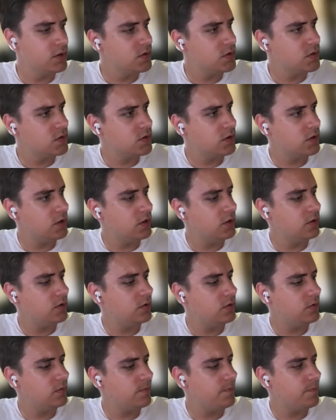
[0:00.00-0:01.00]

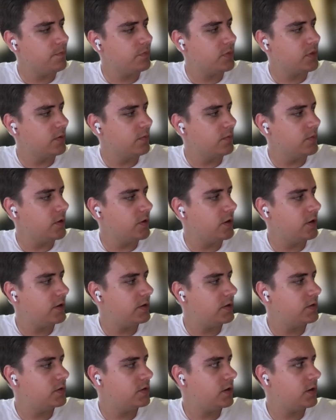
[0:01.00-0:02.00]
So I'm not
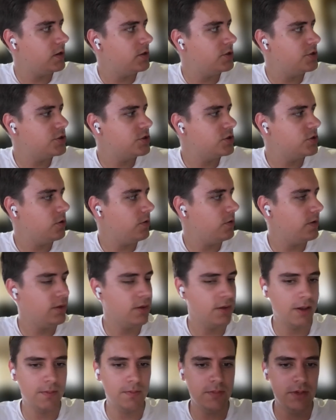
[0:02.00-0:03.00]
entirely sure what
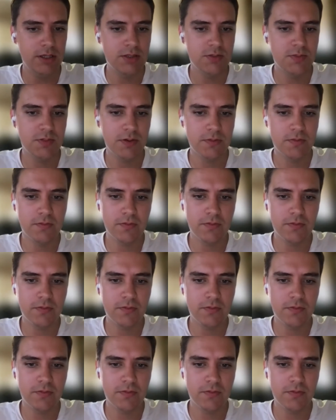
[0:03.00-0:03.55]
that means, but